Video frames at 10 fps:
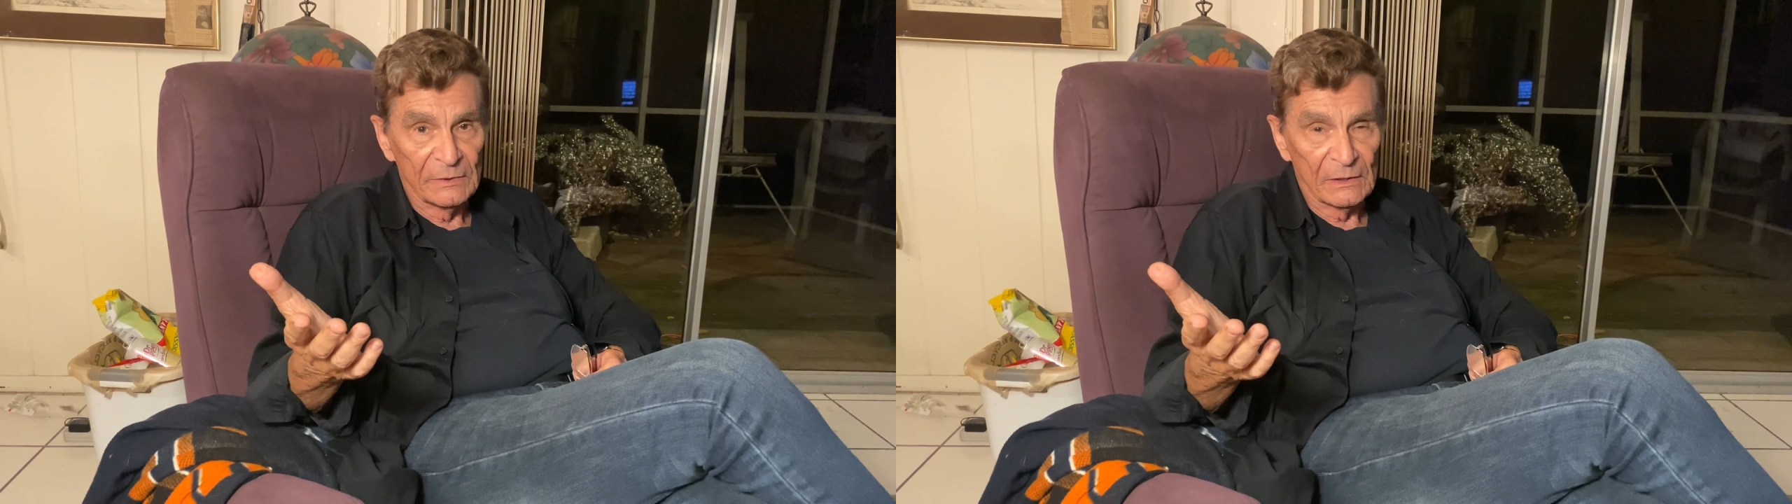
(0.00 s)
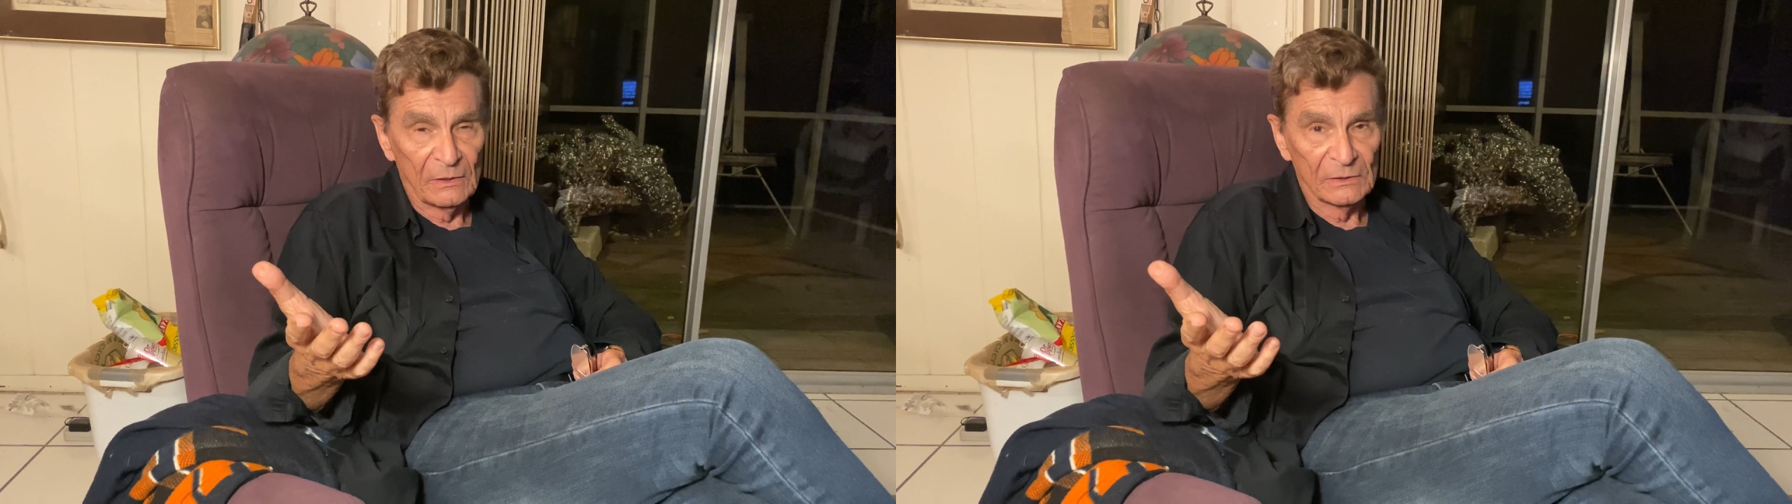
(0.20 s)

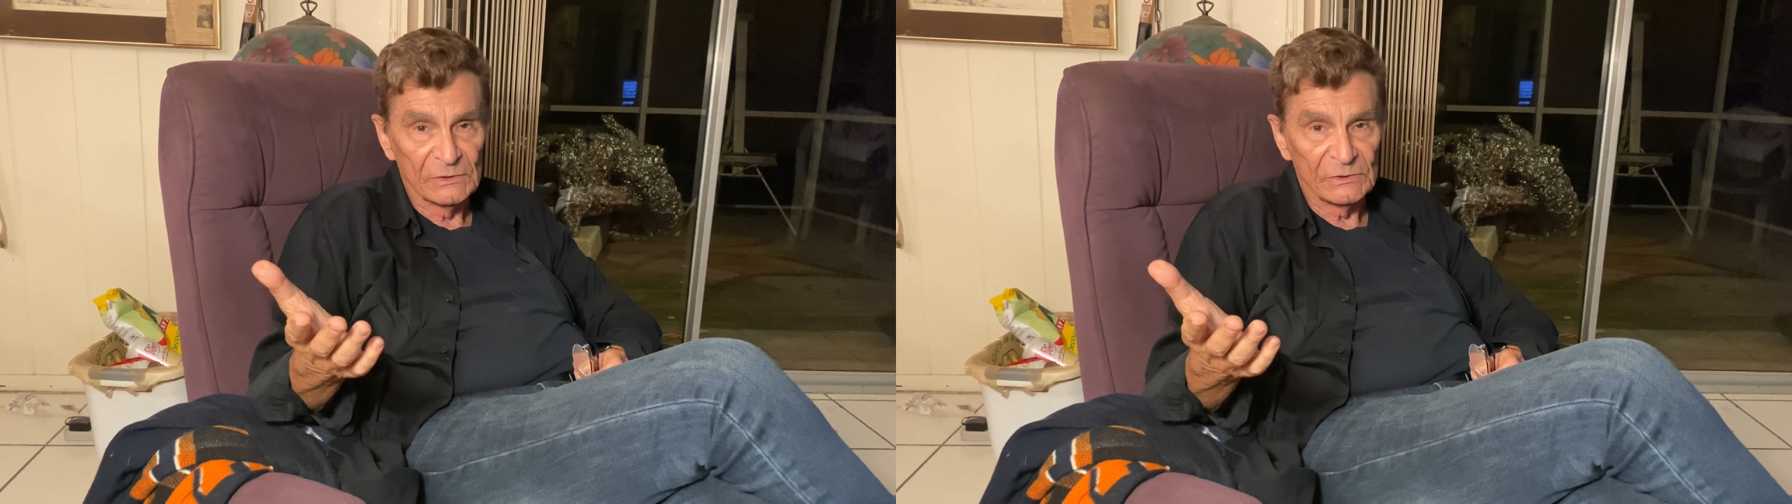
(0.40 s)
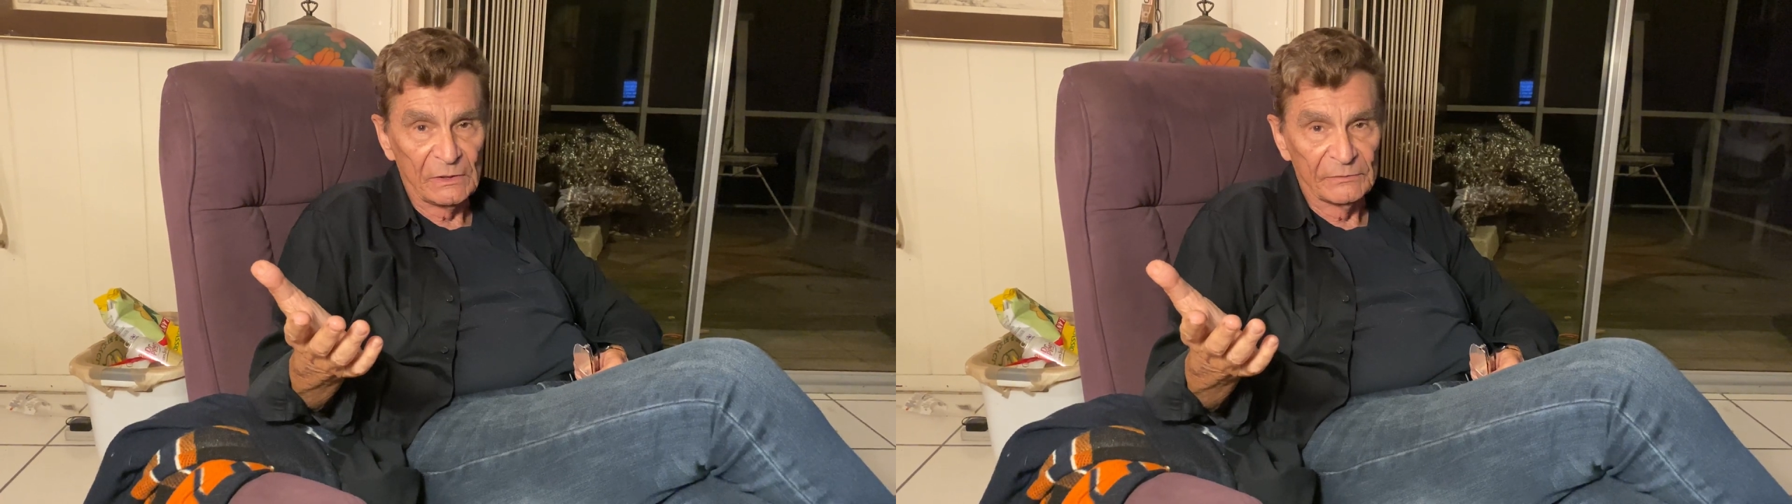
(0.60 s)
that calls
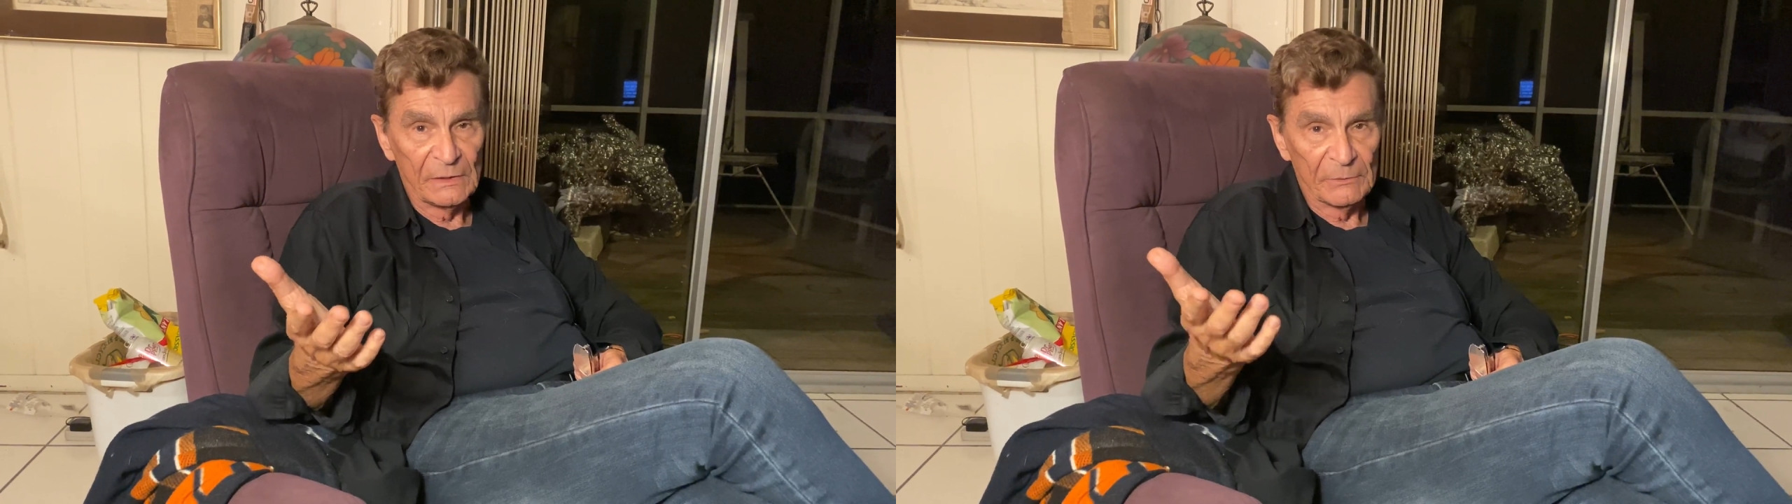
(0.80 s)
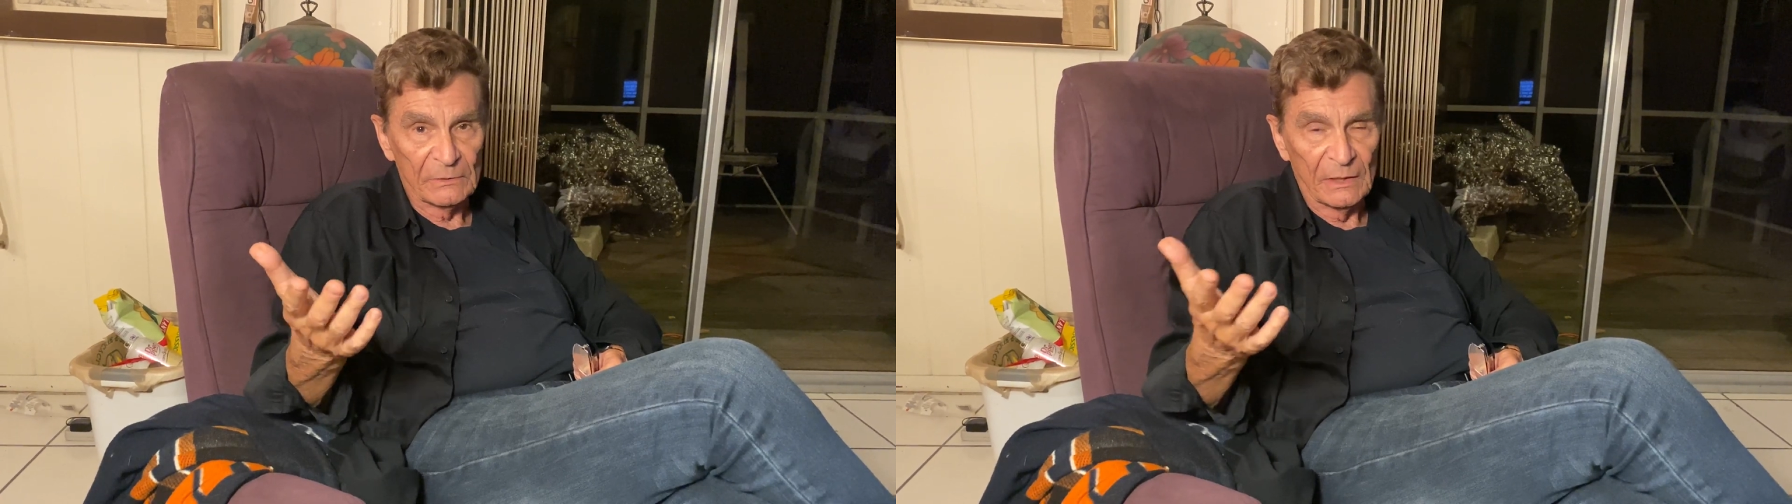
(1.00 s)
itself
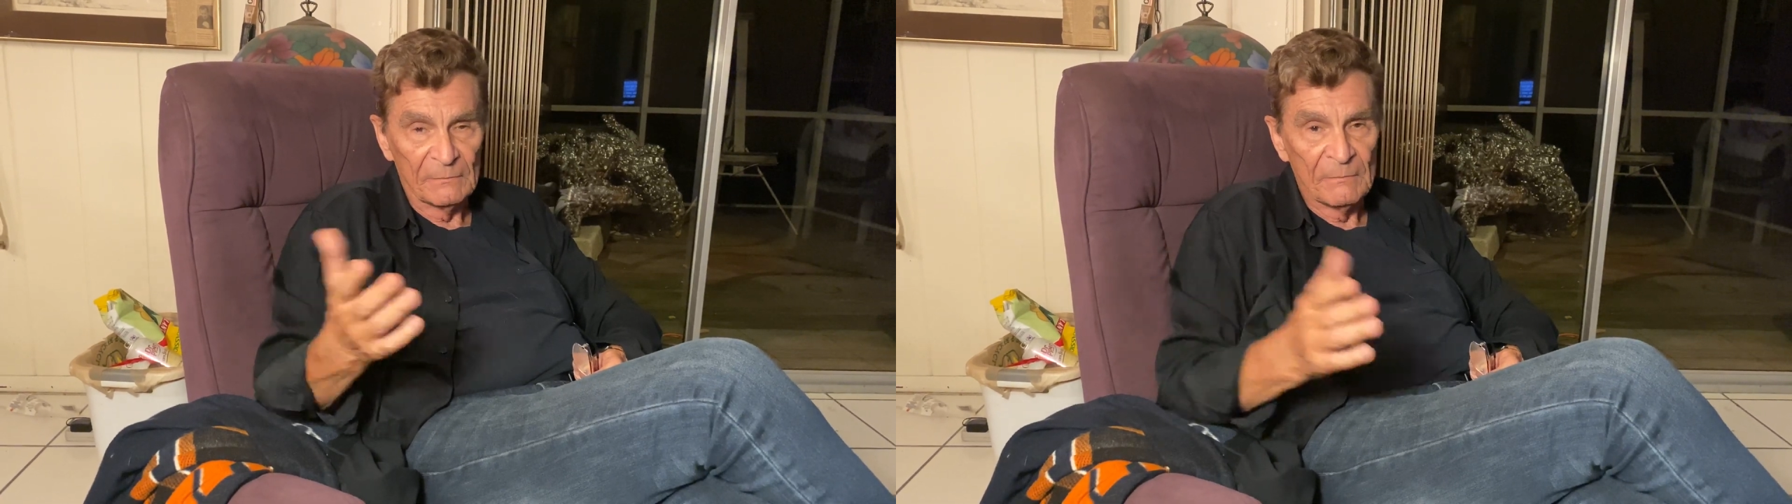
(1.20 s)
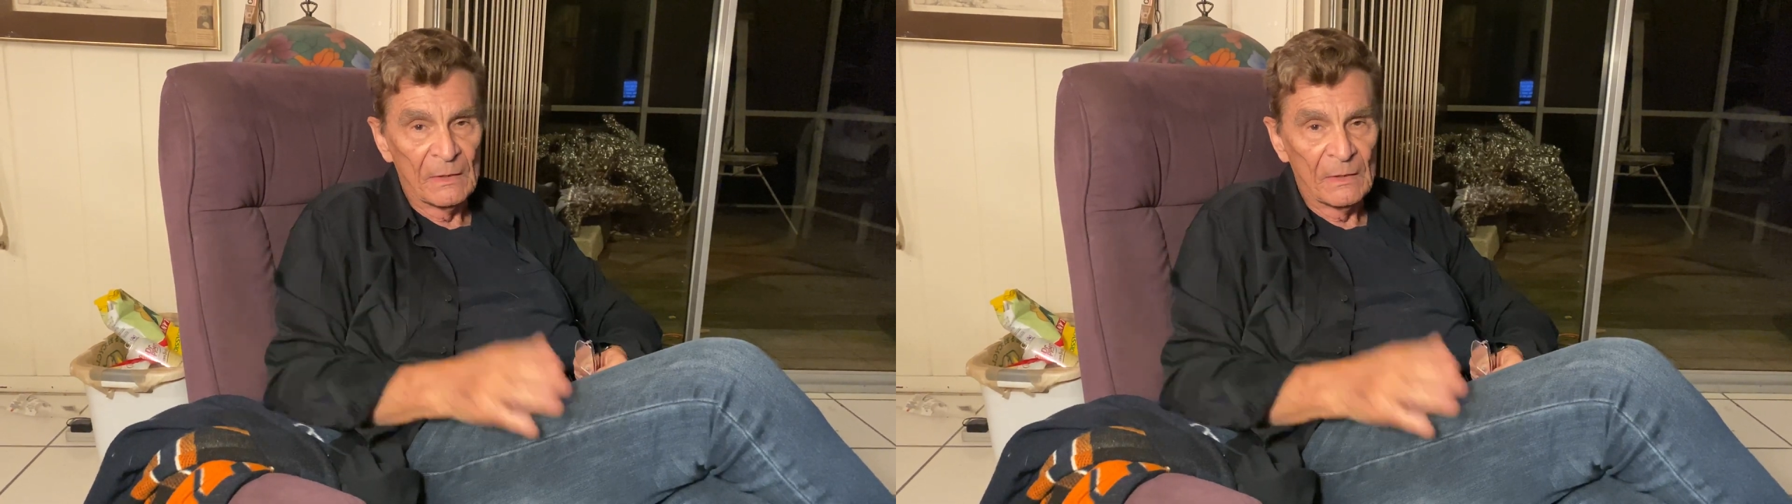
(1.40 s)
Democrat.